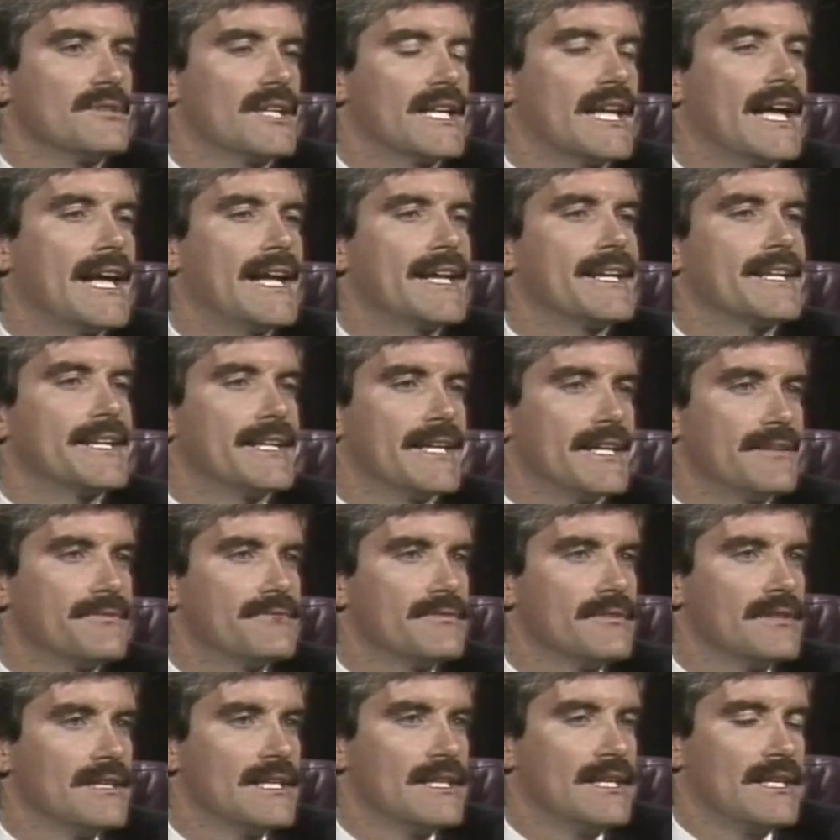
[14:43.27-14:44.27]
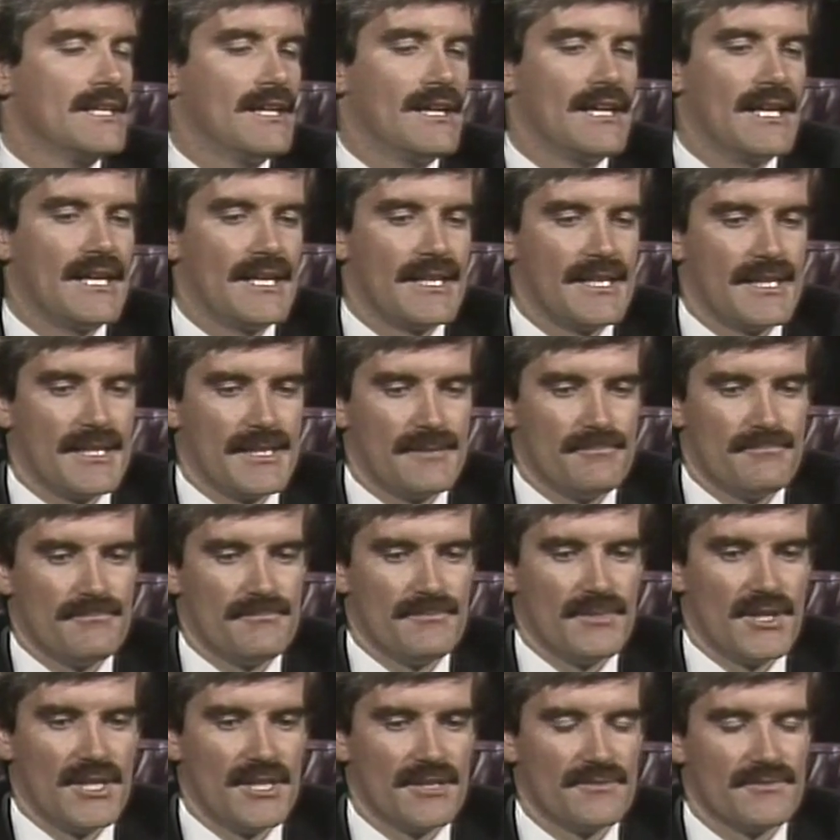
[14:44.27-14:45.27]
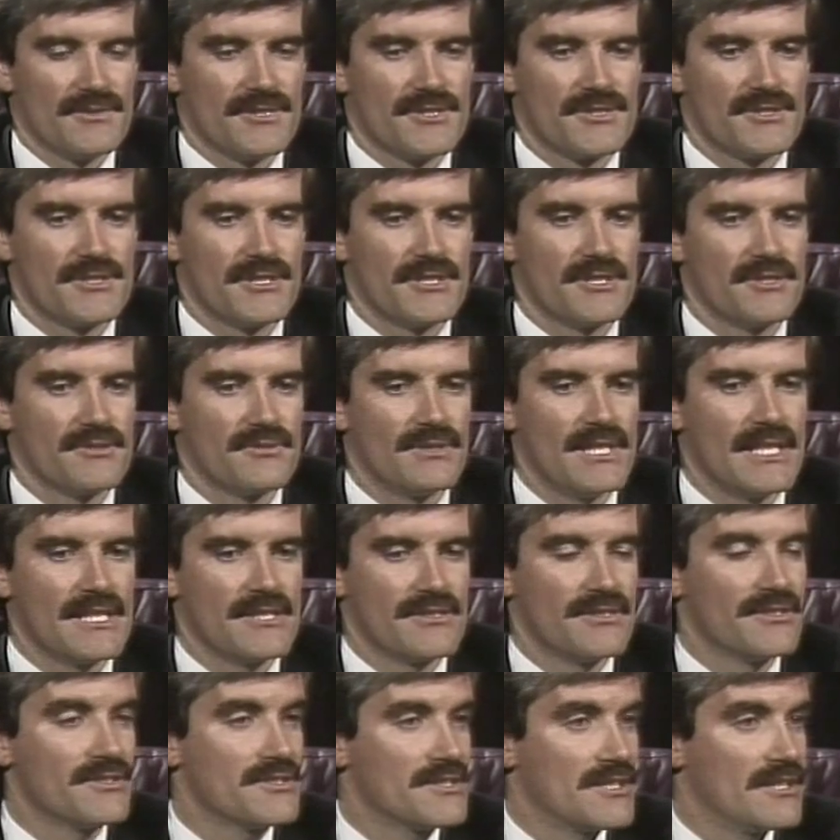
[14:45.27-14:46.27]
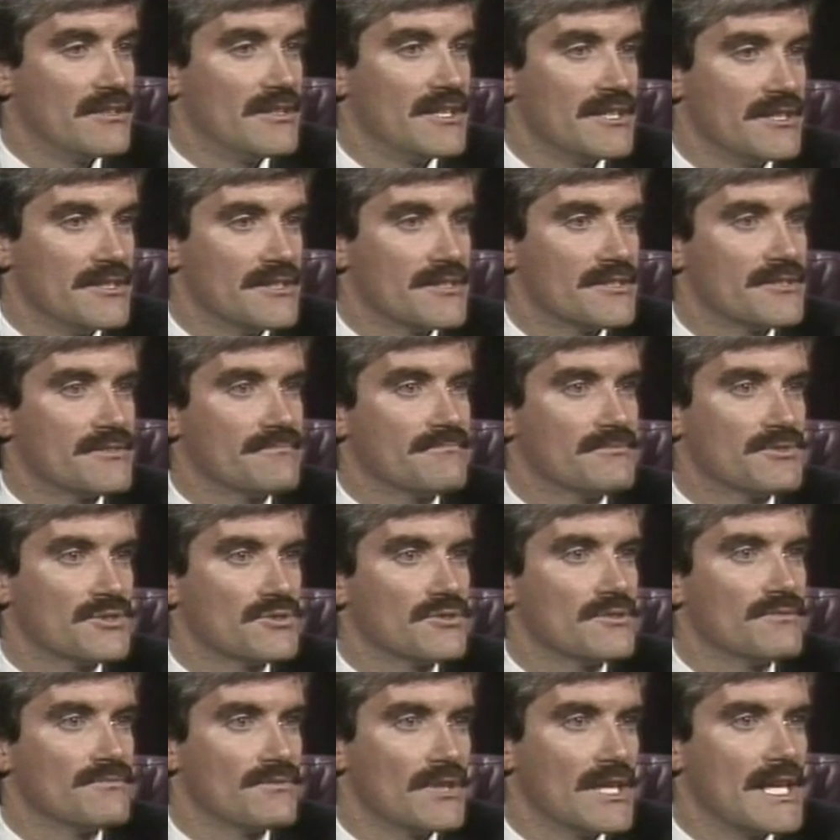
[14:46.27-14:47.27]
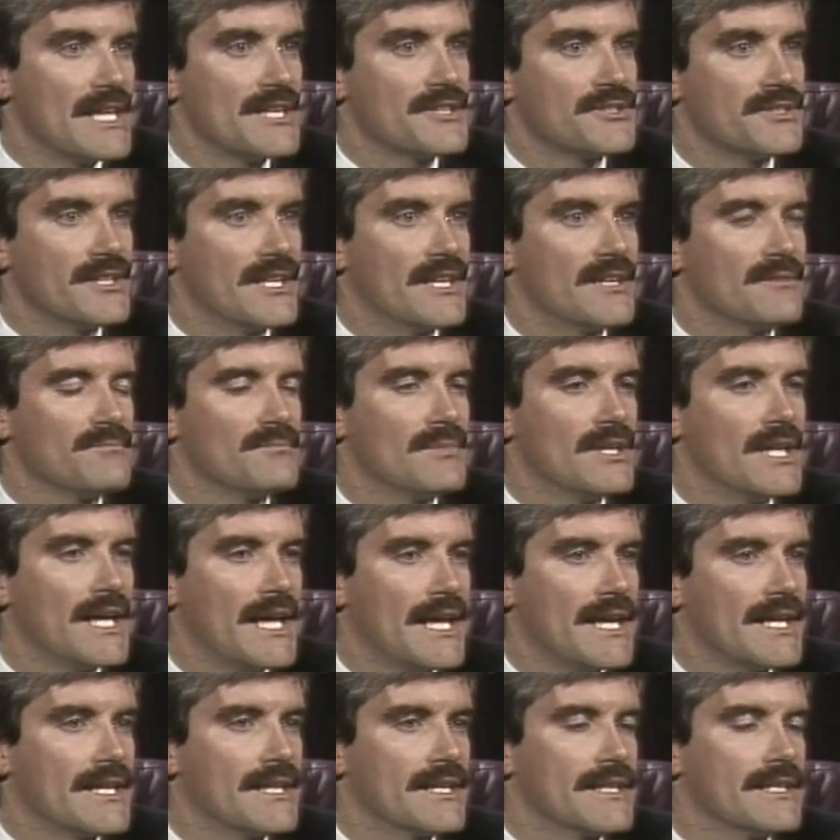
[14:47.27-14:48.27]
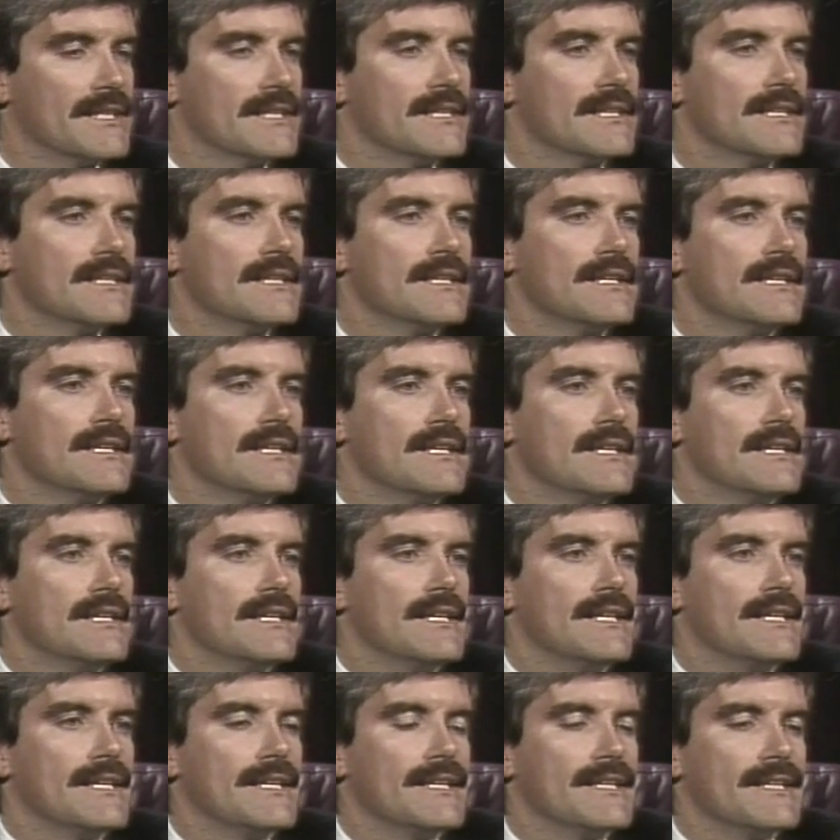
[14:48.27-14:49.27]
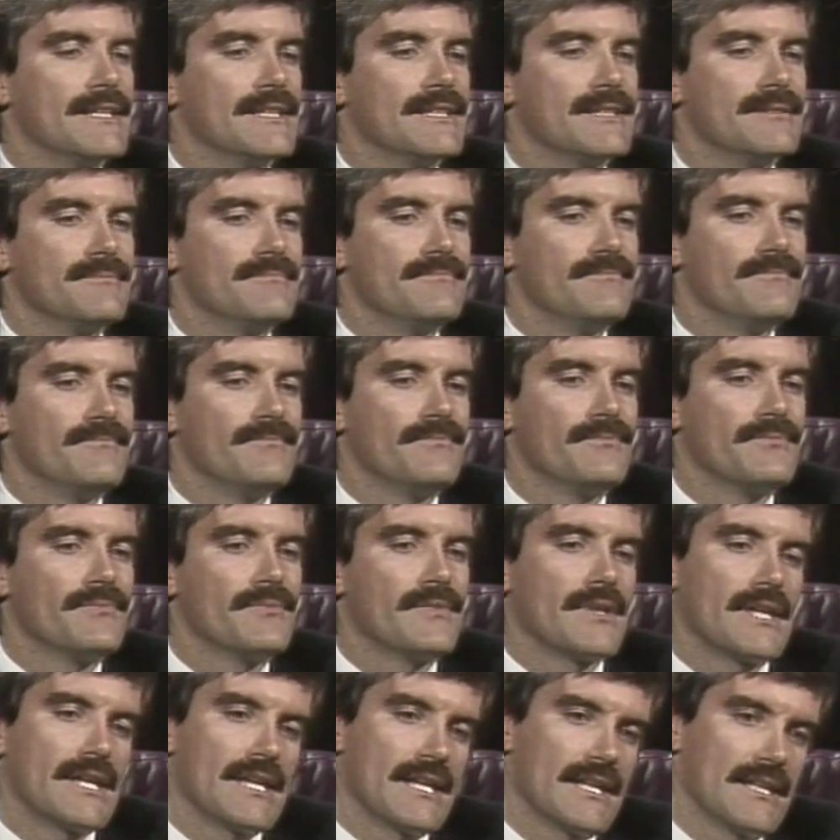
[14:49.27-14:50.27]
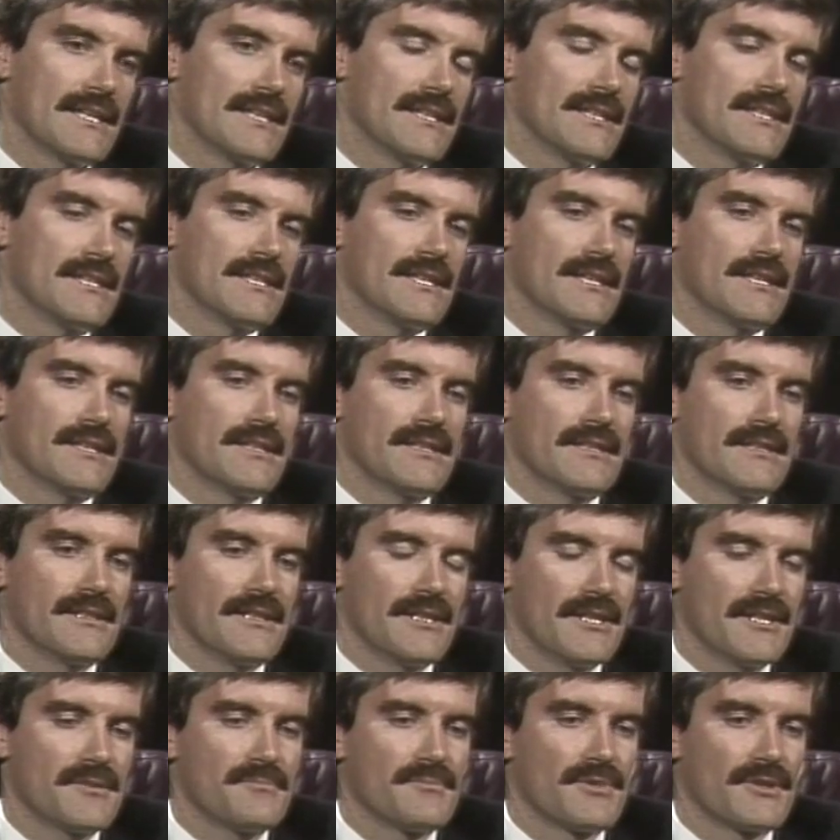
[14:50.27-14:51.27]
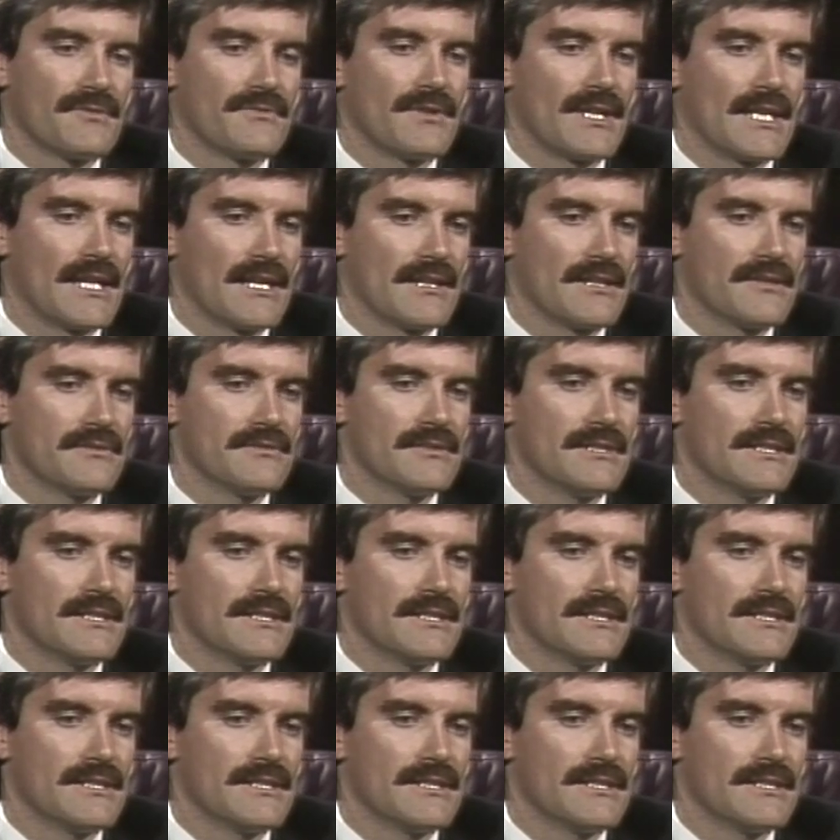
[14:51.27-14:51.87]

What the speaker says: I'd had enough of the situation, so I just sort of lashed out in my anger and hit my father.